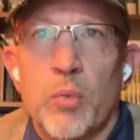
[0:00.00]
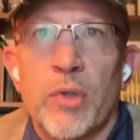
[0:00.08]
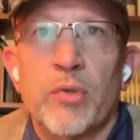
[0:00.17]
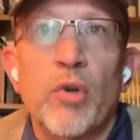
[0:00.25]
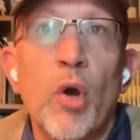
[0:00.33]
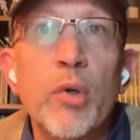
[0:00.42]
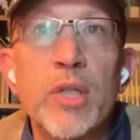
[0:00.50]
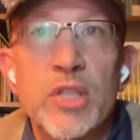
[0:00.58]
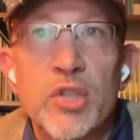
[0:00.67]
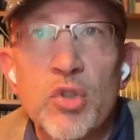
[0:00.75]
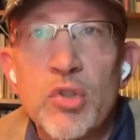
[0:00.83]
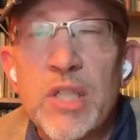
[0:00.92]
with
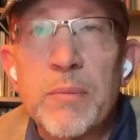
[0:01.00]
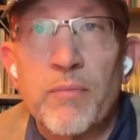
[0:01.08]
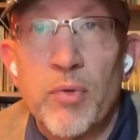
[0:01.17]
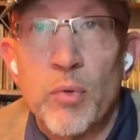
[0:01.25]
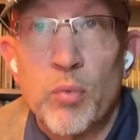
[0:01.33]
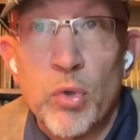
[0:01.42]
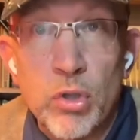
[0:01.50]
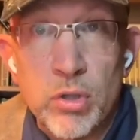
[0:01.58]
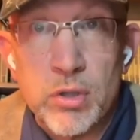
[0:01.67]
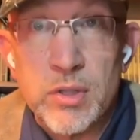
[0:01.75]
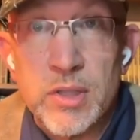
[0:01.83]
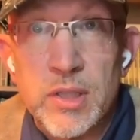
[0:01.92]
groanings too deep for
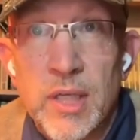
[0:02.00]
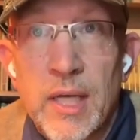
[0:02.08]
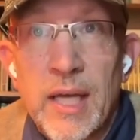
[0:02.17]
words,